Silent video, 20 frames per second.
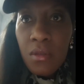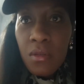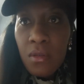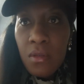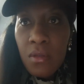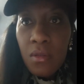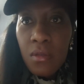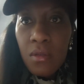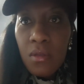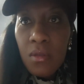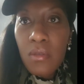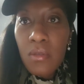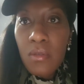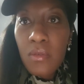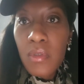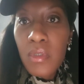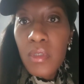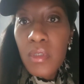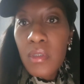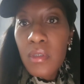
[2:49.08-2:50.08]
Hold
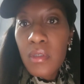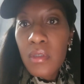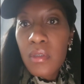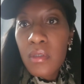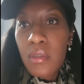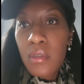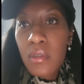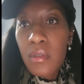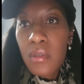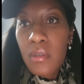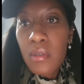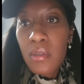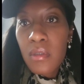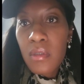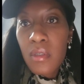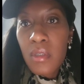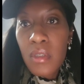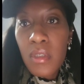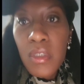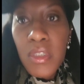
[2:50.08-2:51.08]
on.
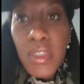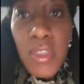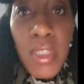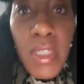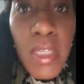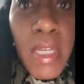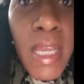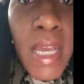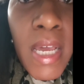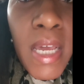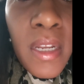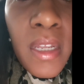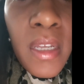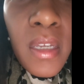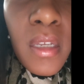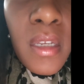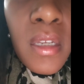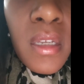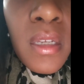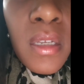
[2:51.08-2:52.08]

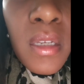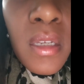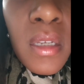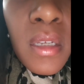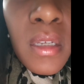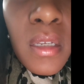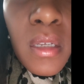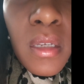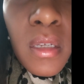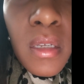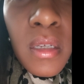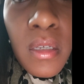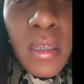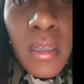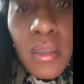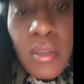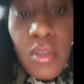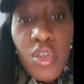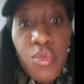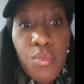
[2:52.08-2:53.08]
Sonata
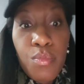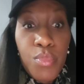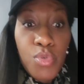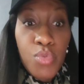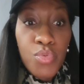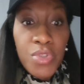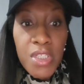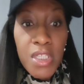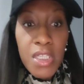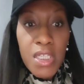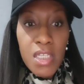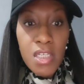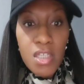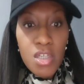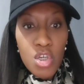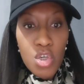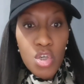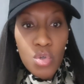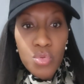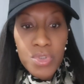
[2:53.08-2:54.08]
Boutique
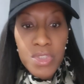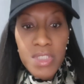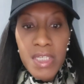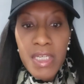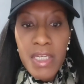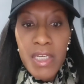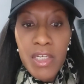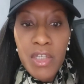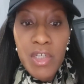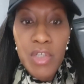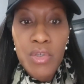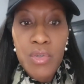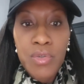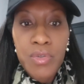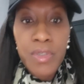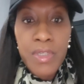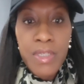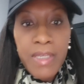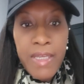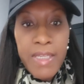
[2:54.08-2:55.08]
Hotel
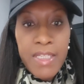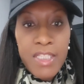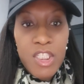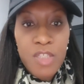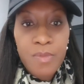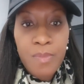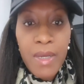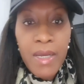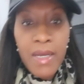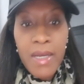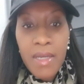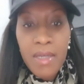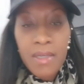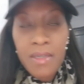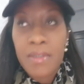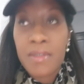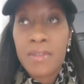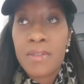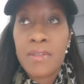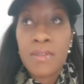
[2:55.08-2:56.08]
and Spa.
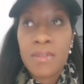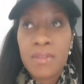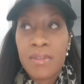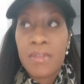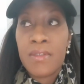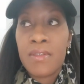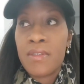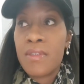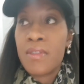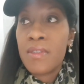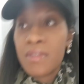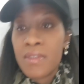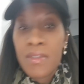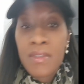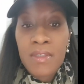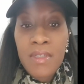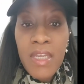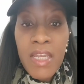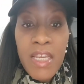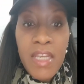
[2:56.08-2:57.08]

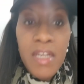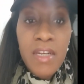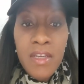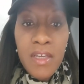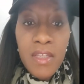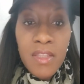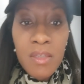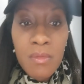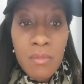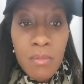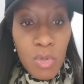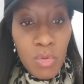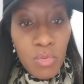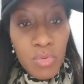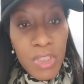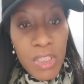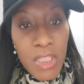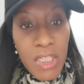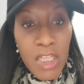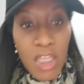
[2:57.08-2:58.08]
Ain't nothing
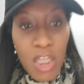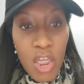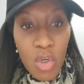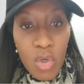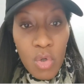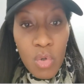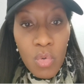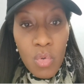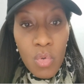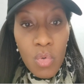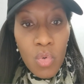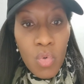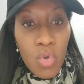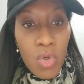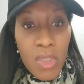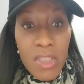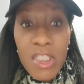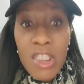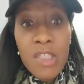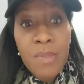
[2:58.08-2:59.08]
boutique
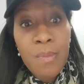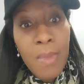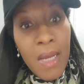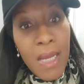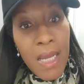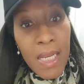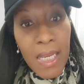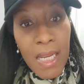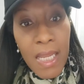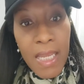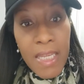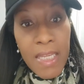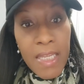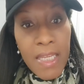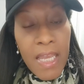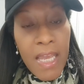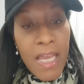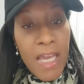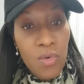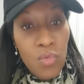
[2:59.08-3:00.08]
or
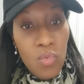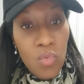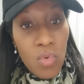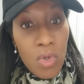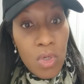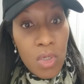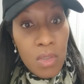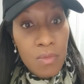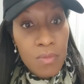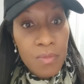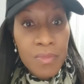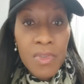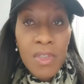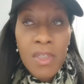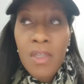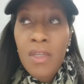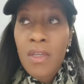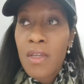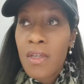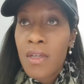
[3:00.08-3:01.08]
spa-like at all.
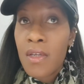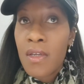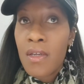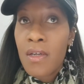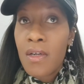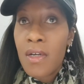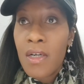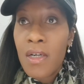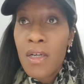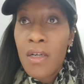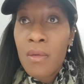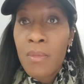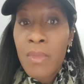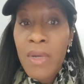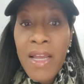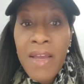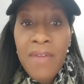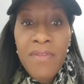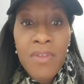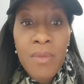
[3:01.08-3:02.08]
I
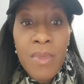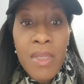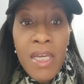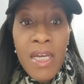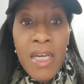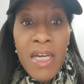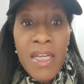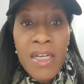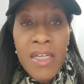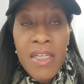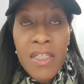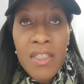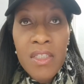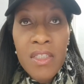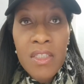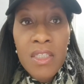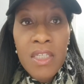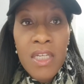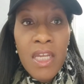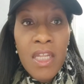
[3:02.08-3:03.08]
have to be
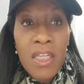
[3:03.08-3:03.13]
honest, and I'll